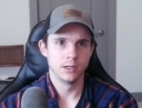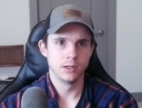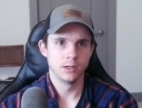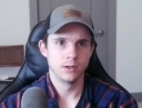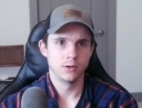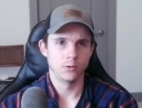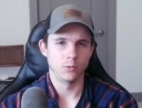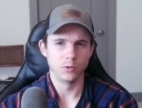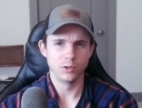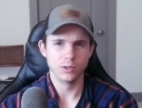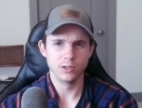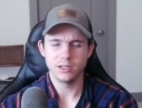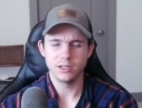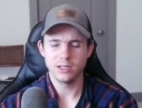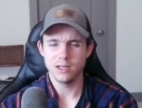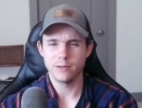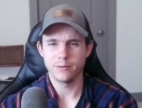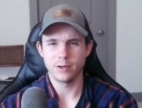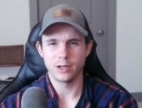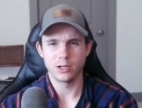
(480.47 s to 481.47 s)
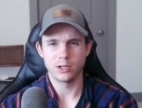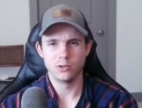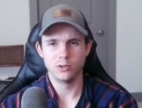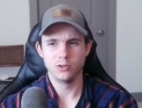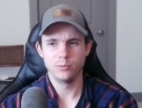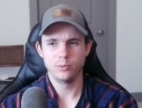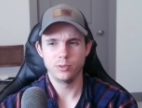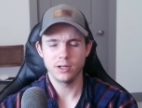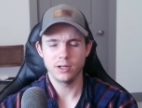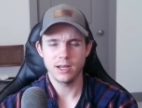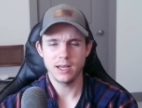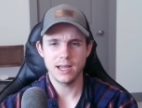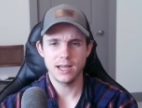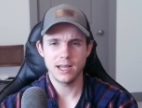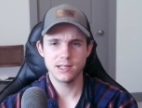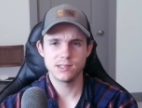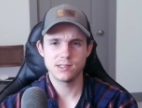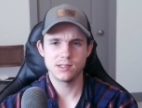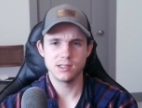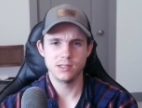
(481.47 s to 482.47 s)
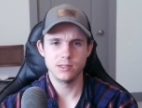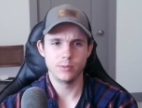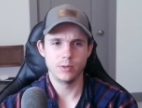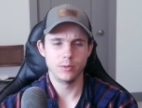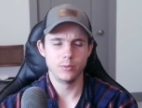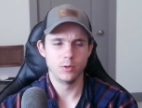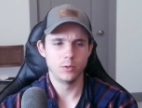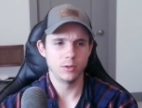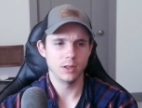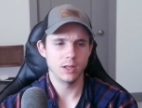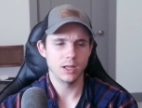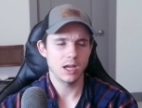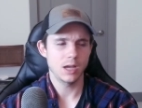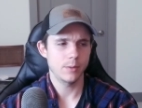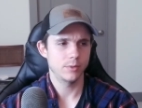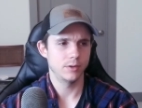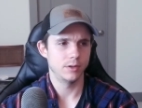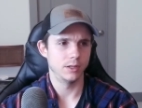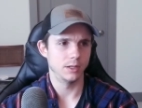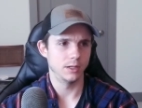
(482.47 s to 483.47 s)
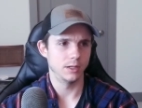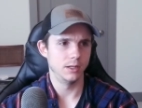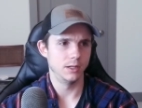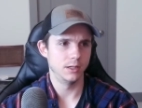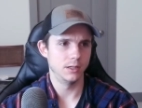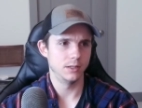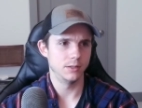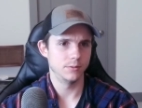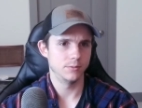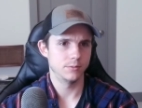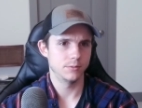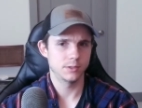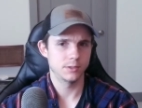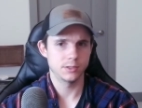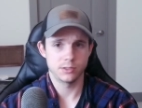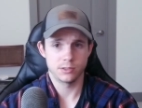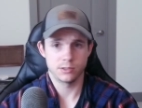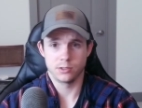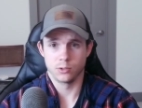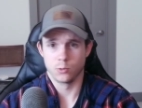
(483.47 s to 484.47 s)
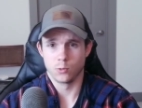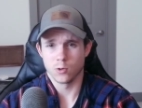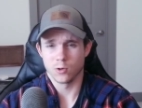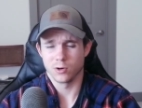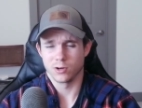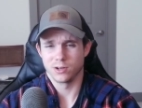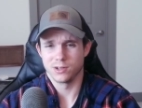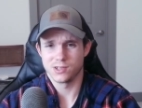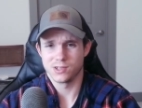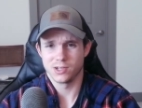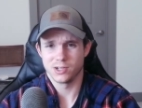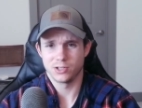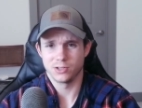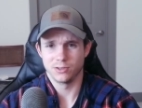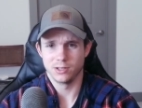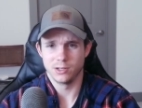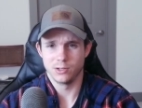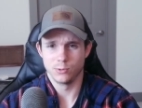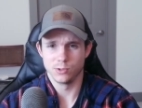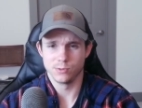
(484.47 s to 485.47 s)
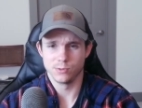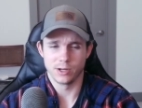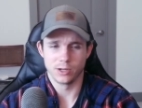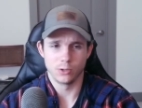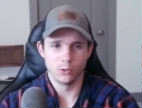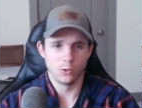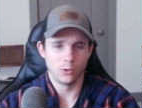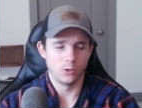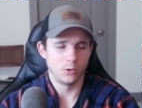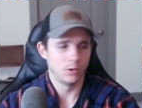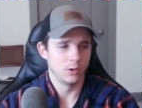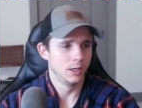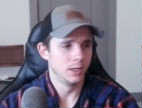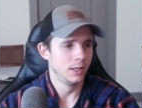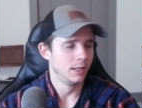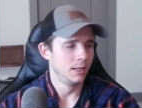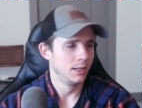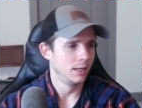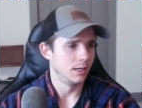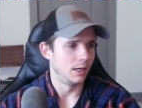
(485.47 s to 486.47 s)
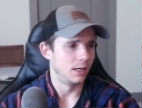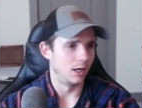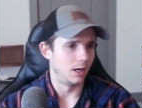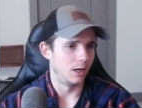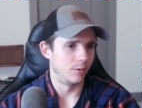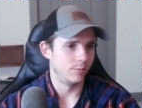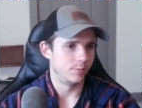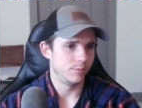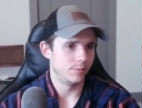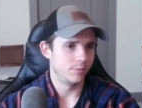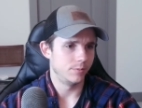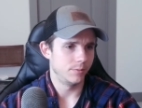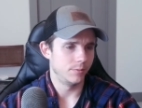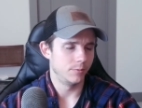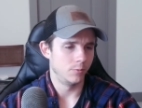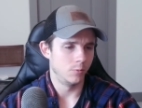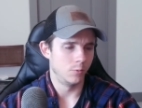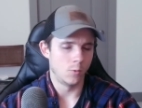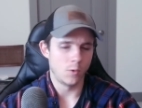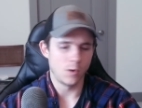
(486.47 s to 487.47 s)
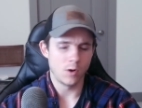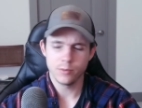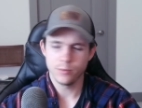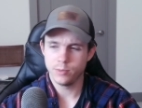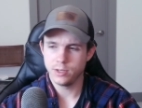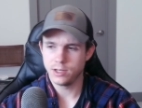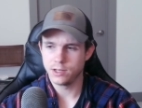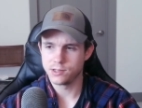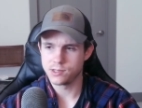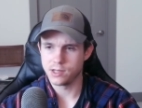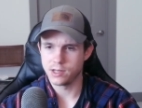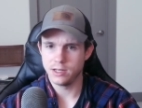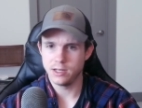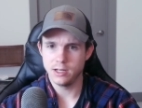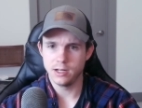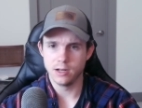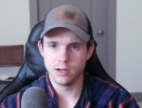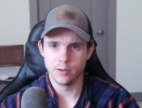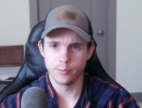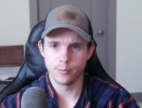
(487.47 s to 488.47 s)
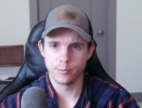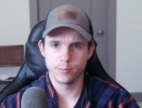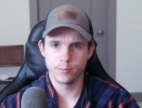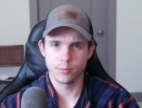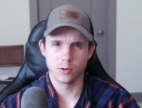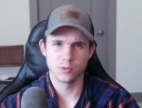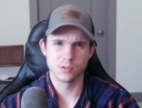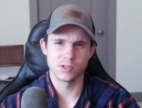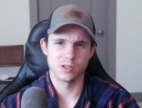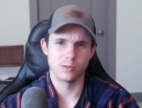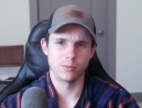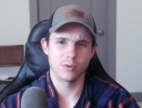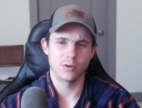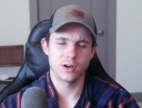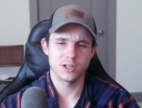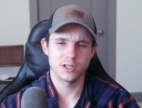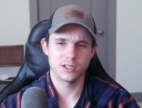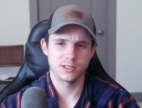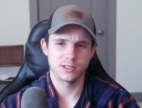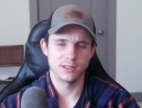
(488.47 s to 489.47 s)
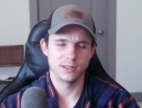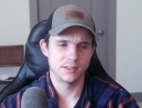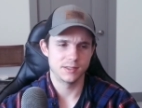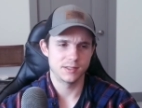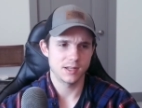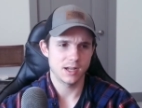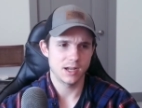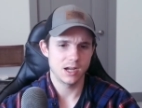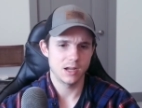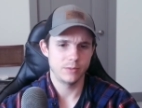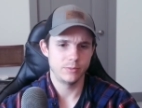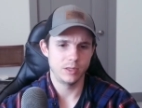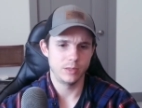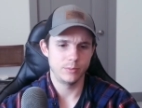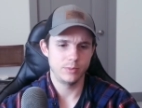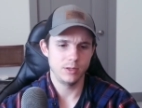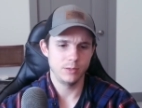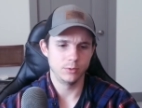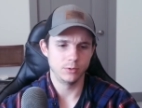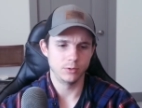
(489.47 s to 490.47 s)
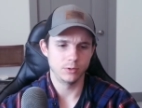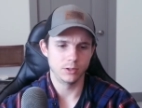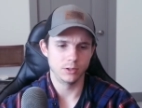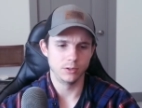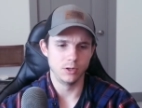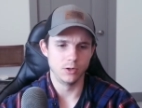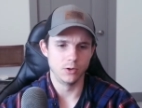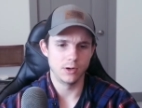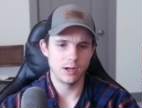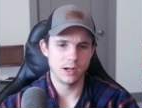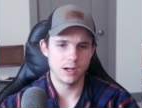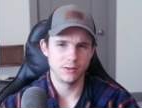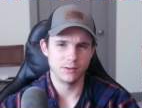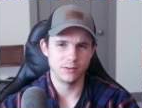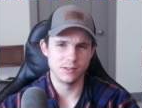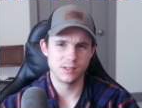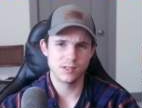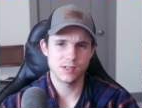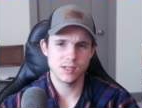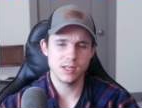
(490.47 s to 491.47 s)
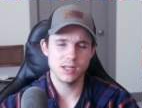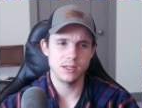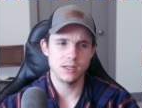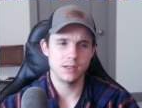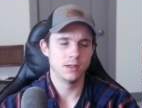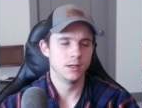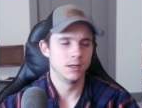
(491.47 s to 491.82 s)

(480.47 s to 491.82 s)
really if I could put ads in my mobile app and get it to work, essentially, was my goal. One, because I needed a personal project at the time that people could go out and see.